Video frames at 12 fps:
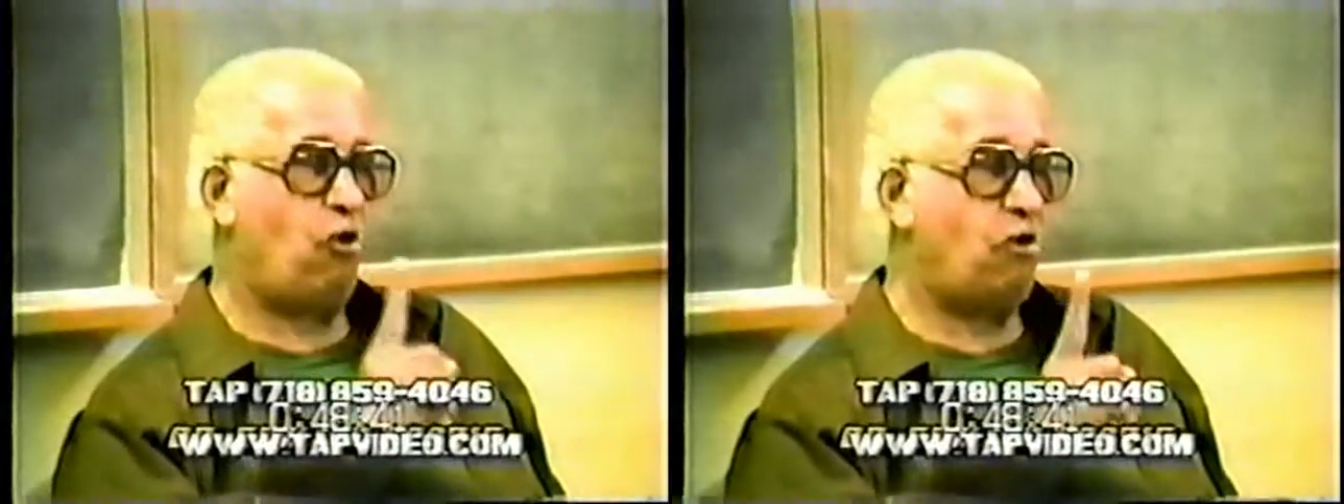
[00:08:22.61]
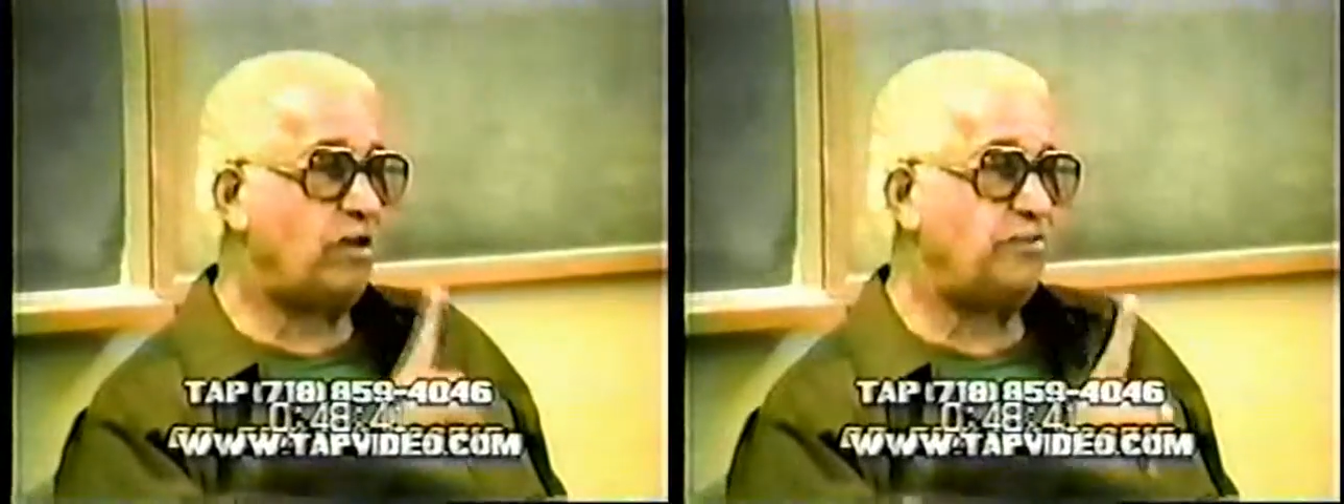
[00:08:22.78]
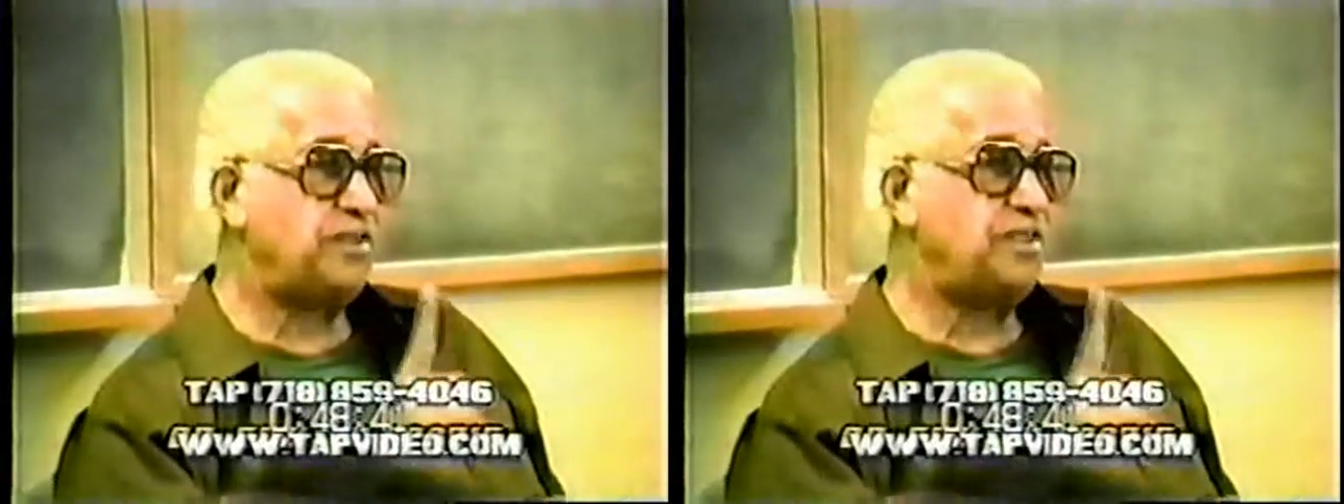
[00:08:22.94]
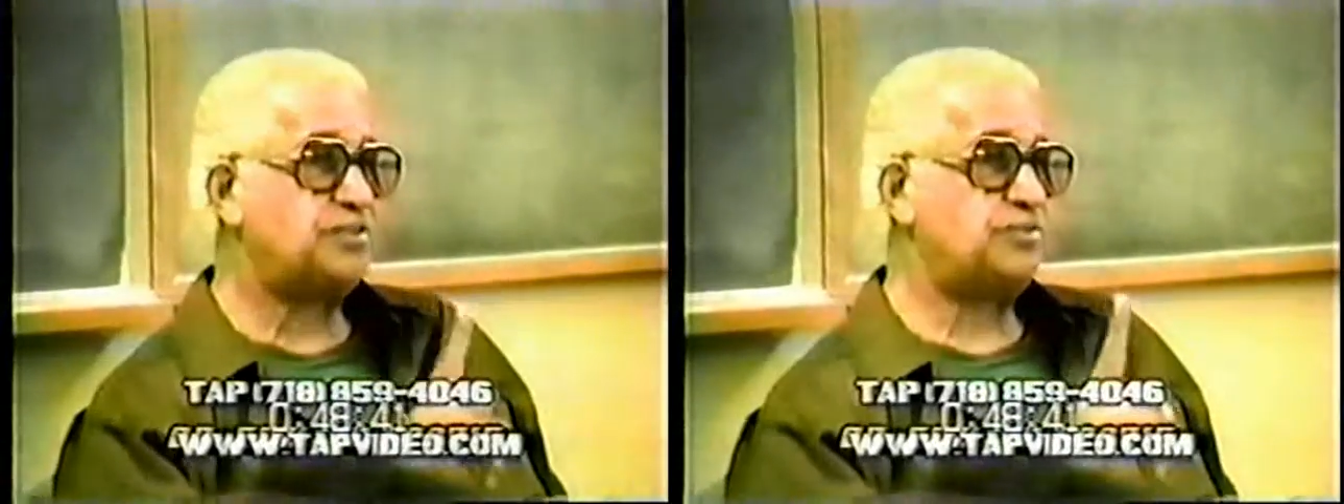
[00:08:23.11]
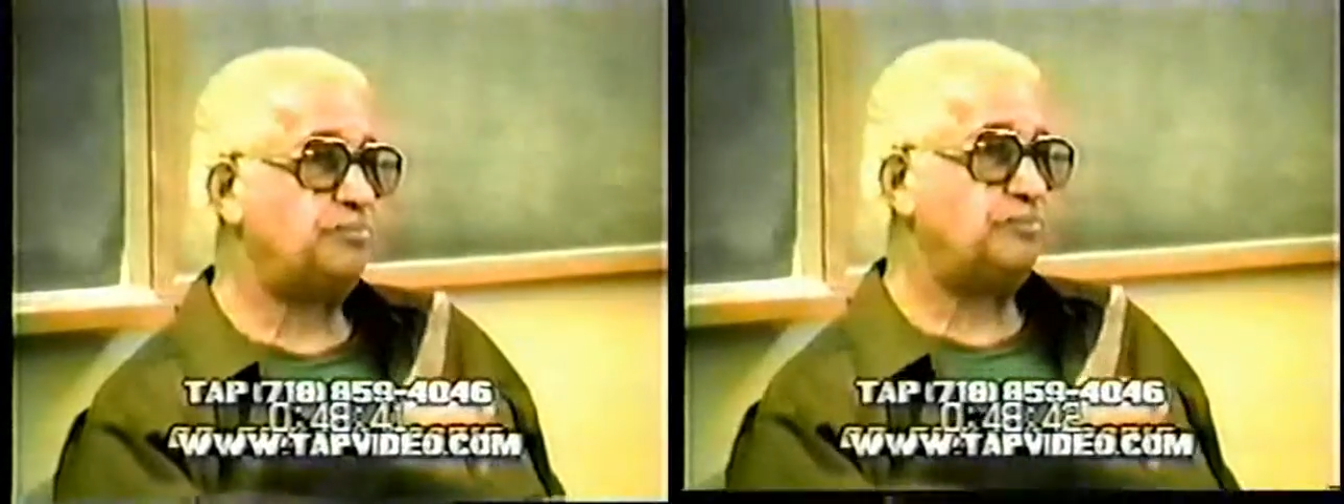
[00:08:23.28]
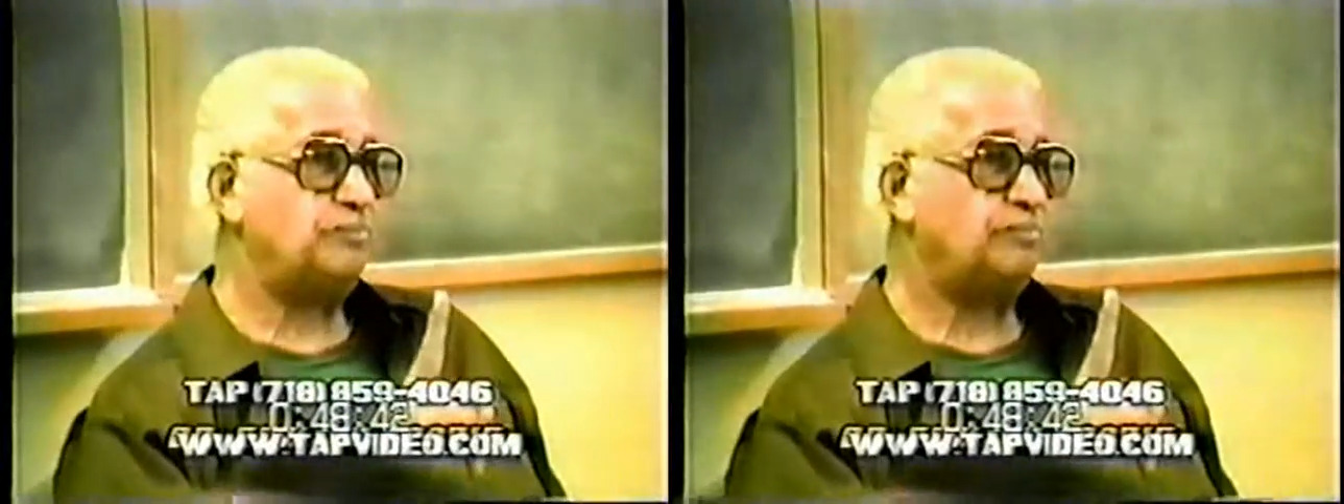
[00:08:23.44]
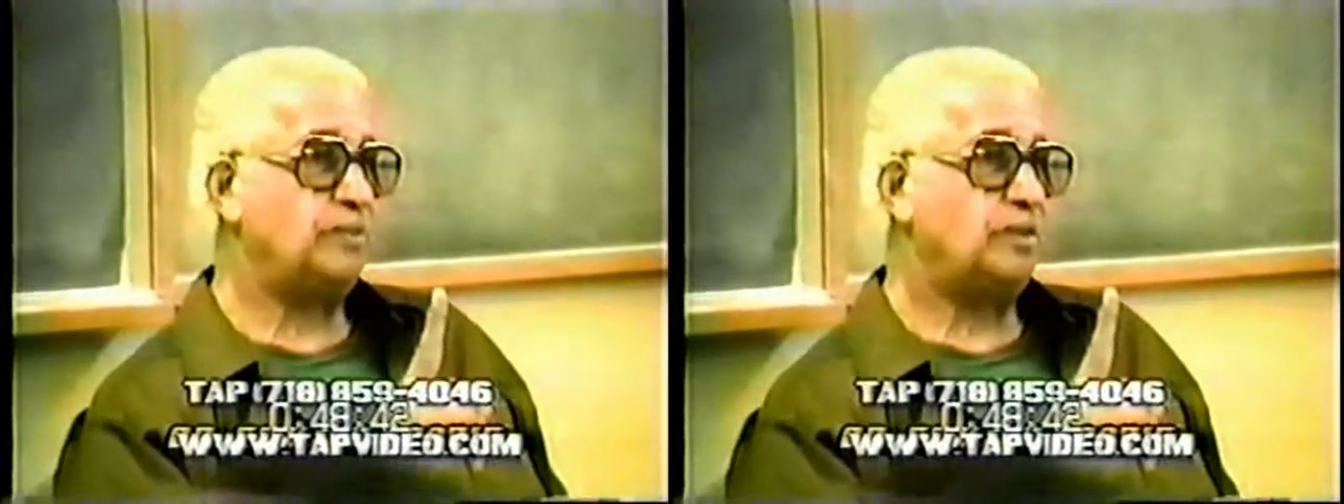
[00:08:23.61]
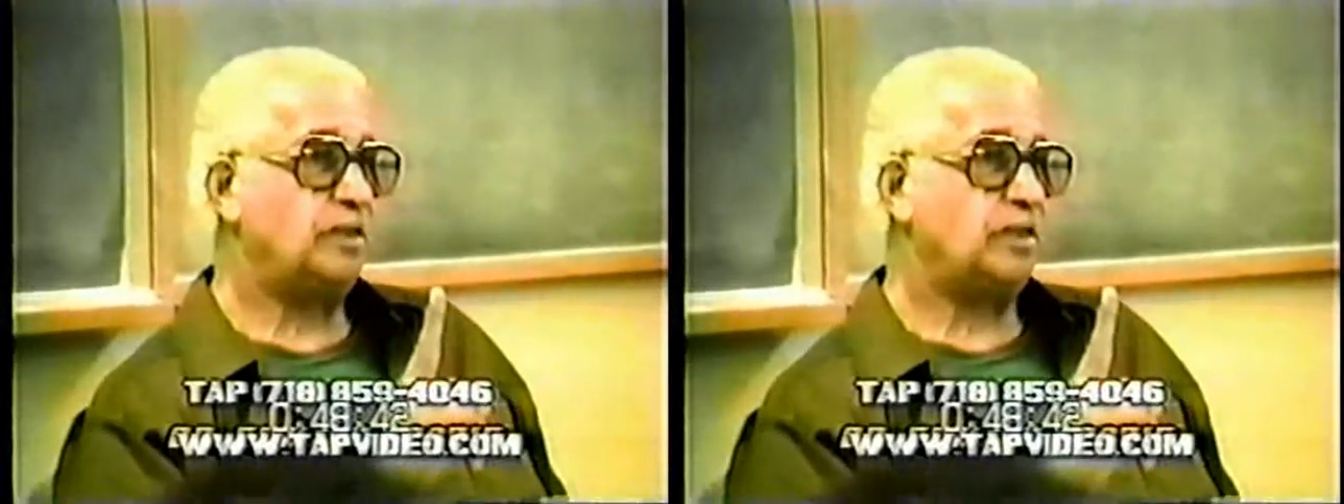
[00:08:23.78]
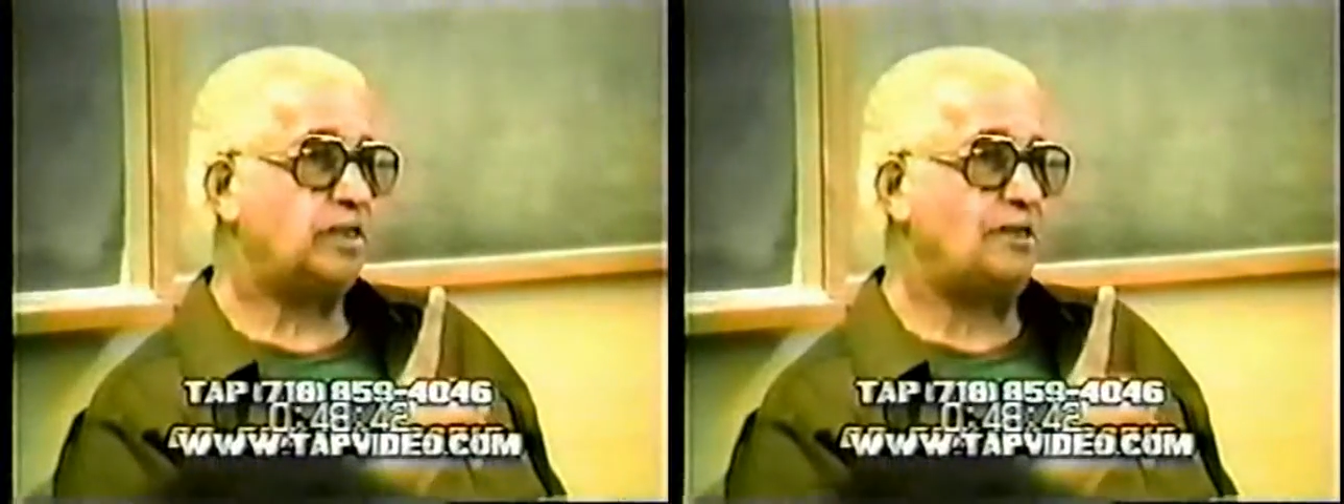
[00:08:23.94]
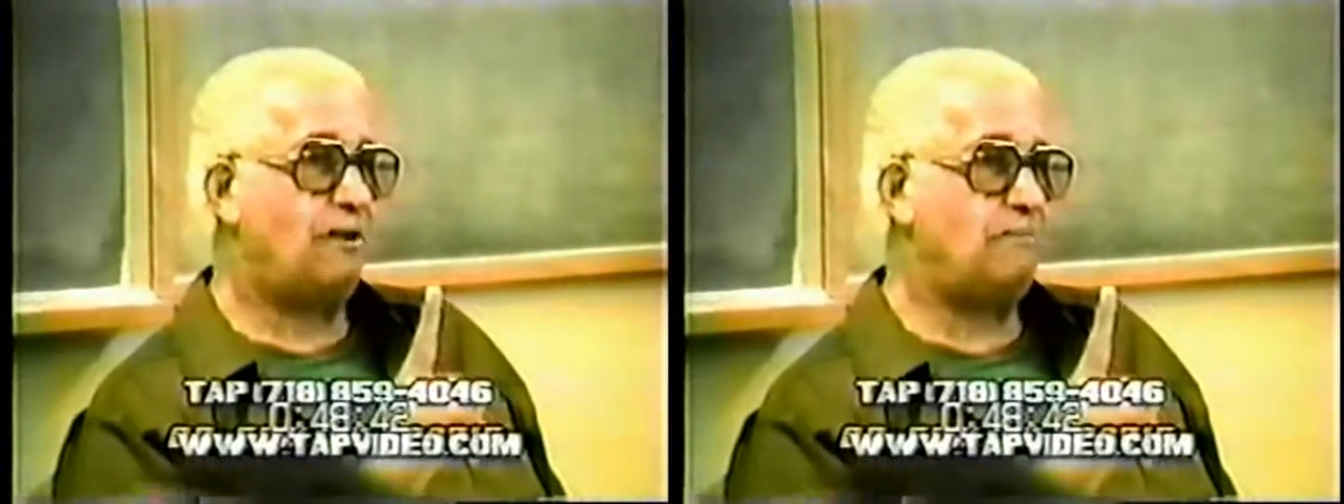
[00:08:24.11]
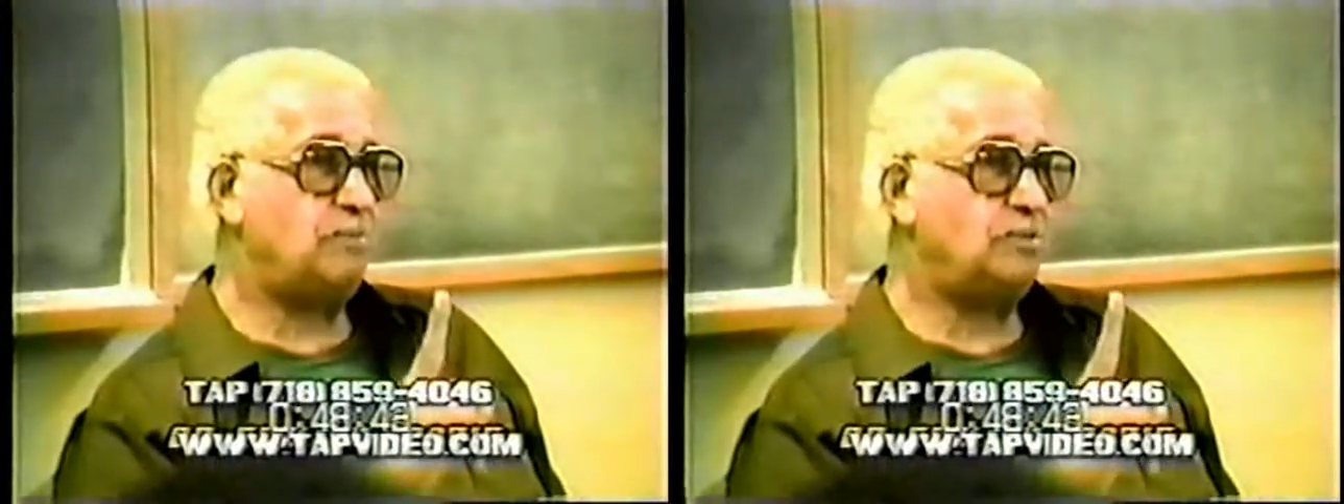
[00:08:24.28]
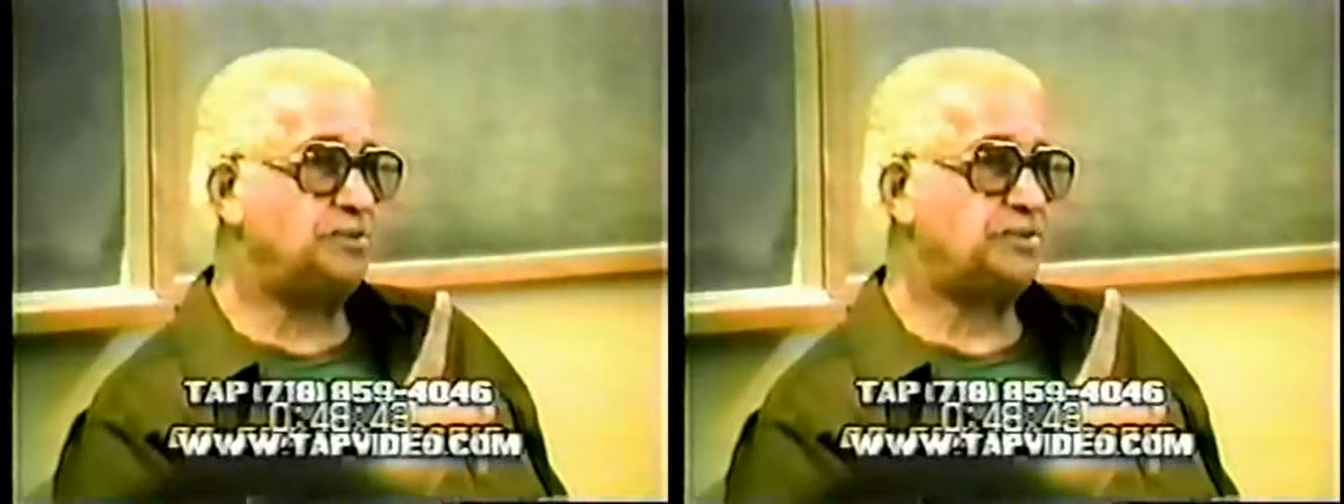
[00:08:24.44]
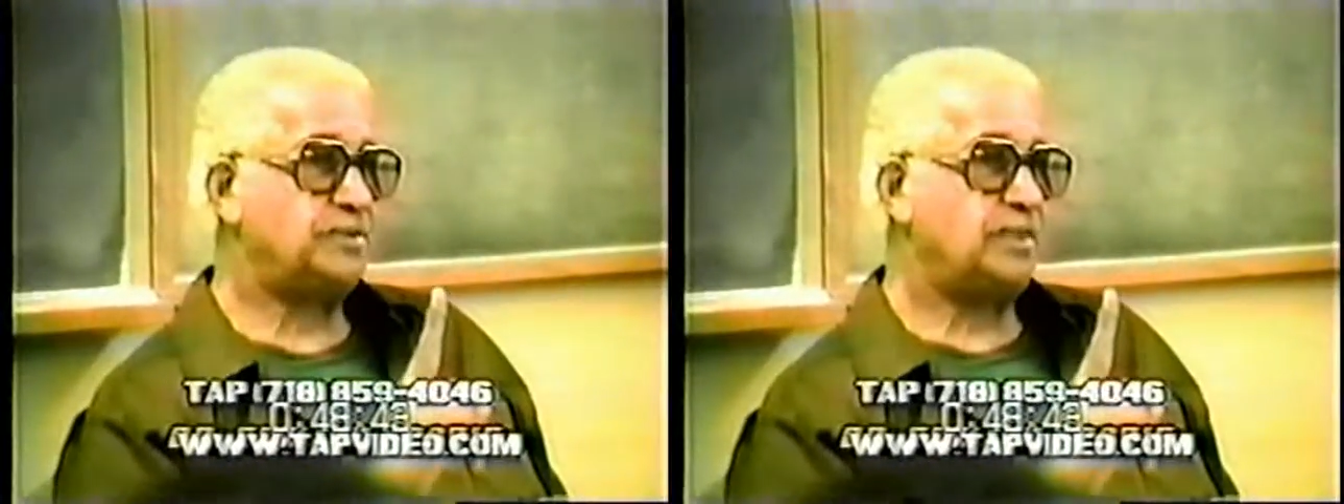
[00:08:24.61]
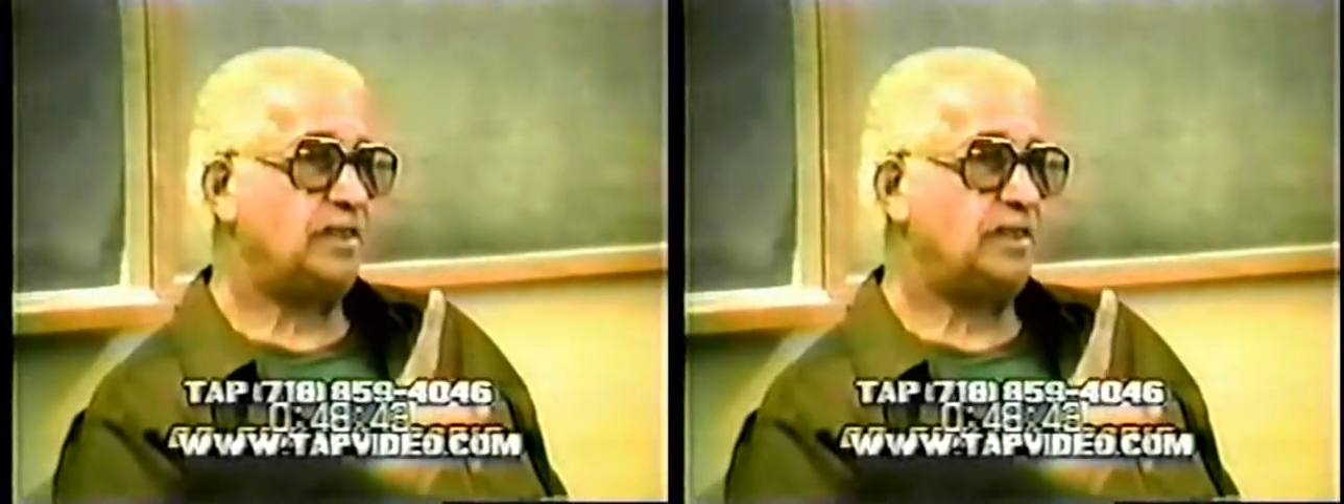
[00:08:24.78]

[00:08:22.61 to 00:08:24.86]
all of these Quilombos